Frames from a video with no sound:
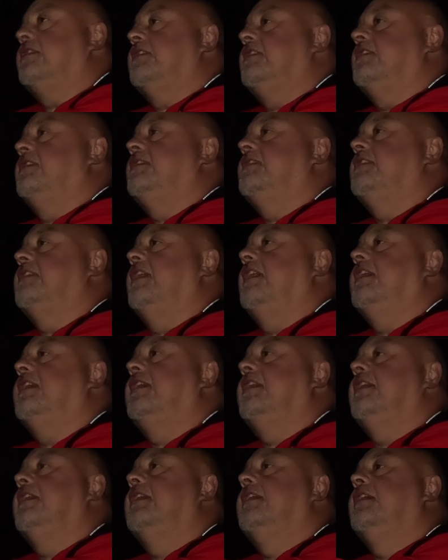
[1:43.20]
a sec,
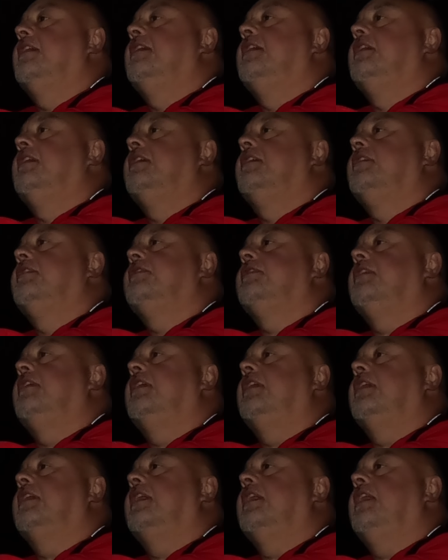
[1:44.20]
so
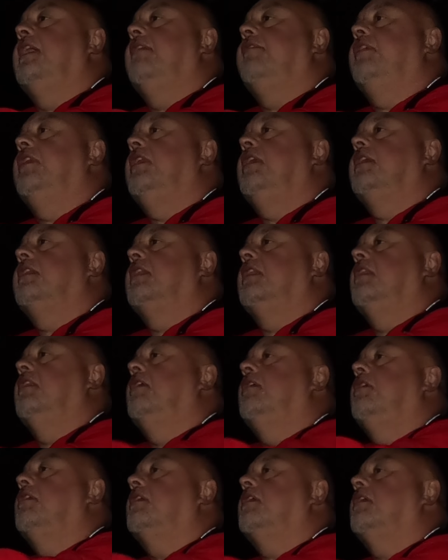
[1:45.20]
I can have a little
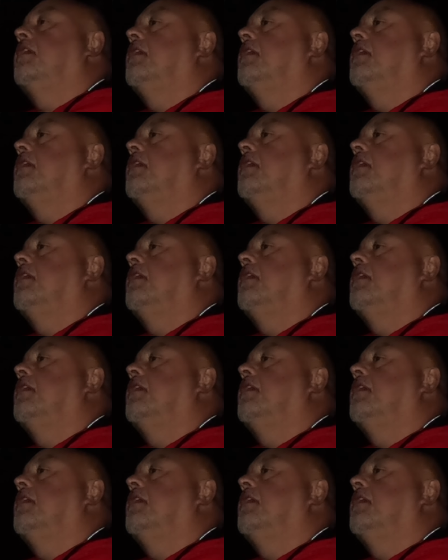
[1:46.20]
look.